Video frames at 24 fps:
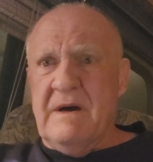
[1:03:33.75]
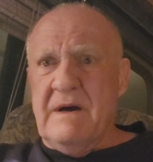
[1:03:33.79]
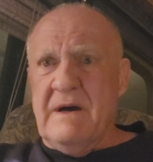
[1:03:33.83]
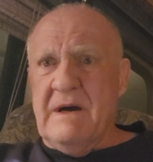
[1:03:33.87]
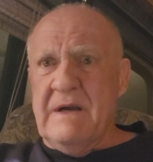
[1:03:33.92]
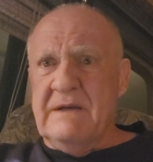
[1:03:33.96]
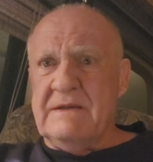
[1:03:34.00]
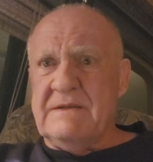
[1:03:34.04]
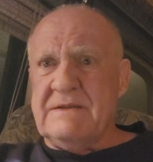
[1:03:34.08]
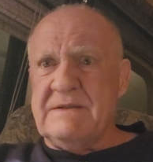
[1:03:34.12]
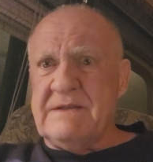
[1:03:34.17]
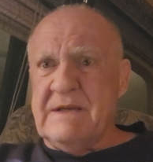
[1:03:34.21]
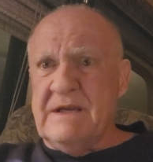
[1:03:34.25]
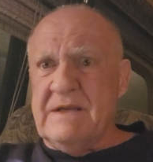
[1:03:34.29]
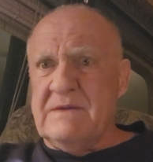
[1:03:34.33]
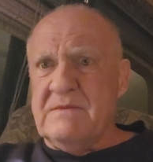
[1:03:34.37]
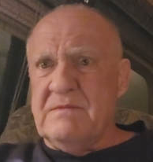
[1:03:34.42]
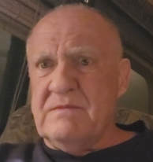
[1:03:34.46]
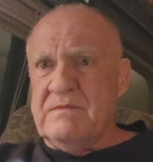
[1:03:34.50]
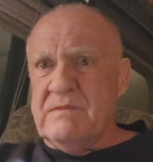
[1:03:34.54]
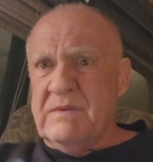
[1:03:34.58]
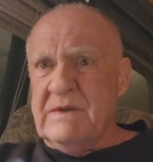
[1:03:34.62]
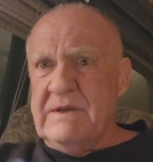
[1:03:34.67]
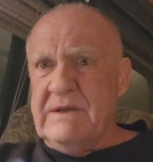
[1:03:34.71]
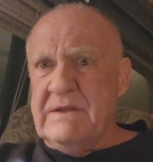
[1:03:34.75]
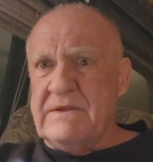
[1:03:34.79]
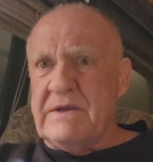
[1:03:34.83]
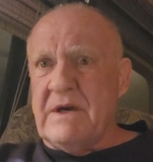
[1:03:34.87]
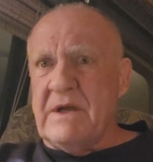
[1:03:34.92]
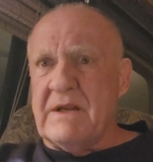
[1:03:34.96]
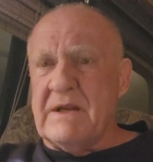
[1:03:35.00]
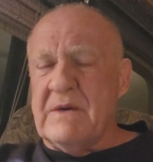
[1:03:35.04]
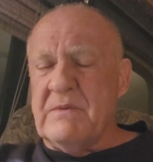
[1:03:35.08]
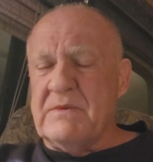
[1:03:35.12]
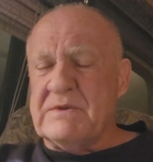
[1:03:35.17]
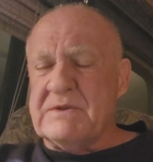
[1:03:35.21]
I said what he
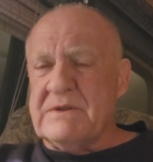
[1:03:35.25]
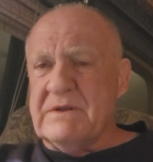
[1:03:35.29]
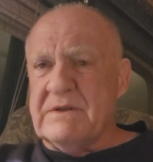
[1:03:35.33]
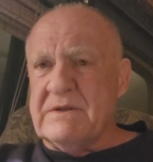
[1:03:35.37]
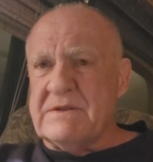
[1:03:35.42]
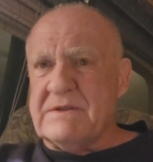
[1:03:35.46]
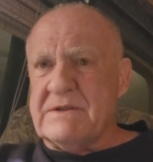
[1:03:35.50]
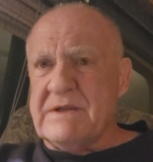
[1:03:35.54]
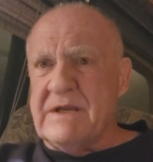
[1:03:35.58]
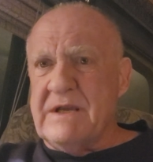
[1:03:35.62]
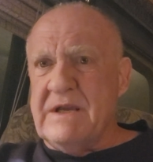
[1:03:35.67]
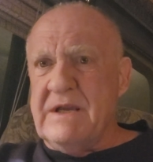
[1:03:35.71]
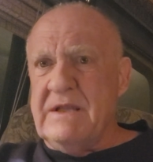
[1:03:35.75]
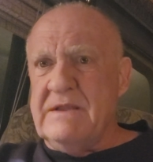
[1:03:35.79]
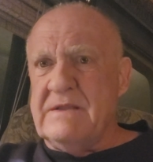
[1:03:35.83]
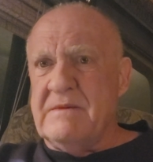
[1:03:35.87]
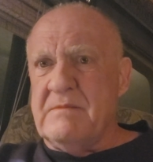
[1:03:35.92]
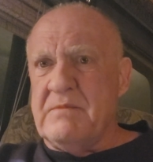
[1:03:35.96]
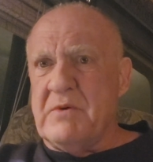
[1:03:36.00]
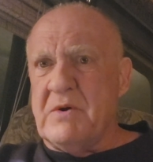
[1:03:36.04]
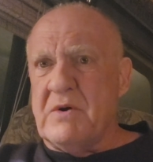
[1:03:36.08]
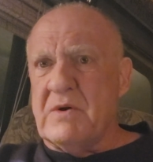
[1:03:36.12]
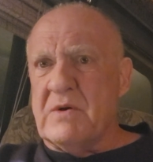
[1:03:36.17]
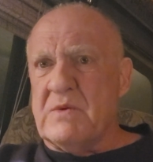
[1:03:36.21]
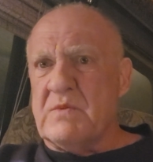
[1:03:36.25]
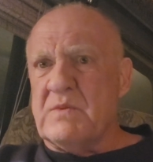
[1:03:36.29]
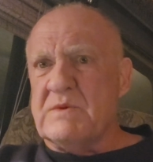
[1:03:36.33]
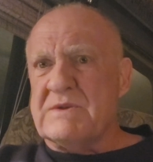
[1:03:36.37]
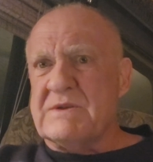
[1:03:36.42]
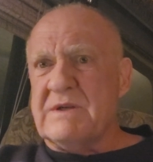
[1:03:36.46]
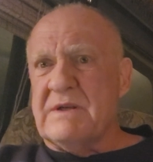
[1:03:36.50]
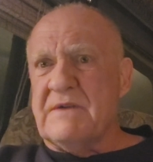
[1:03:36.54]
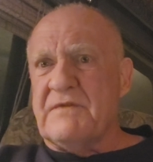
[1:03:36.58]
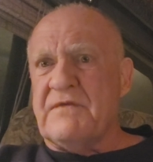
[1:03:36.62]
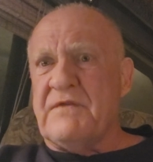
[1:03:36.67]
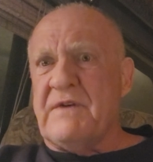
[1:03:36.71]
thought I was going to say, the board was
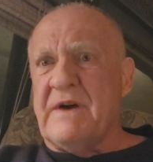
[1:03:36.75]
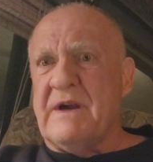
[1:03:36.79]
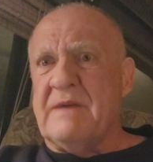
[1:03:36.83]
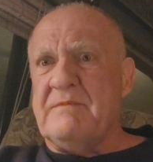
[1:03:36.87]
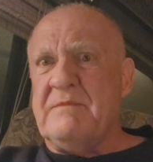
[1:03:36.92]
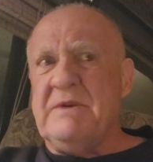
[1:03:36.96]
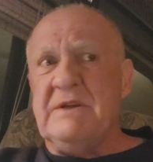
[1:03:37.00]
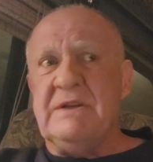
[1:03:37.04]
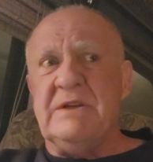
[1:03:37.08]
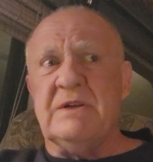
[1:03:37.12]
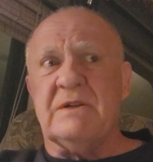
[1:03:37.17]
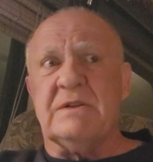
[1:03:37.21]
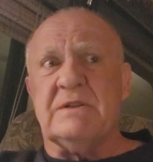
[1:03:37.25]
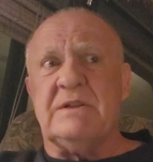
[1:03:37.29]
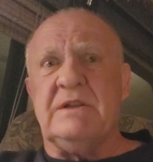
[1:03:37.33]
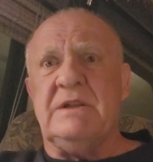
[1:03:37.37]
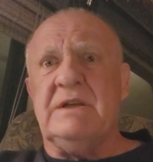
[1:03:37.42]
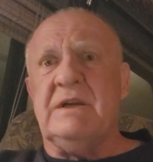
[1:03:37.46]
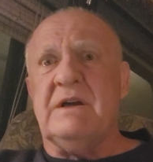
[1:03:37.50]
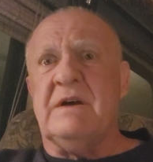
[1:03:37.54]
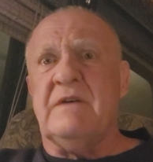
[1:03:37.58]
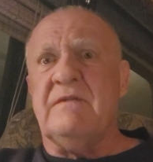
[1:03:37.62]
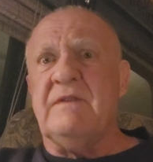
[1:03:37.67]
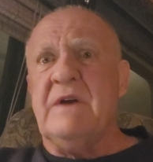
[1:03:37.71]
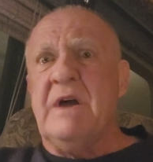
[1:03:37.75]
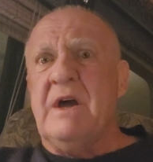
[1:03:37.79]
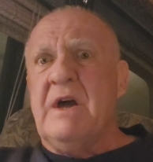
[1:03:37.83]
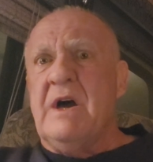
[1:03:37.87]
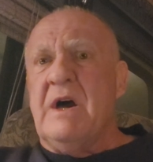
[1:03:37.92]
going to find me guilty of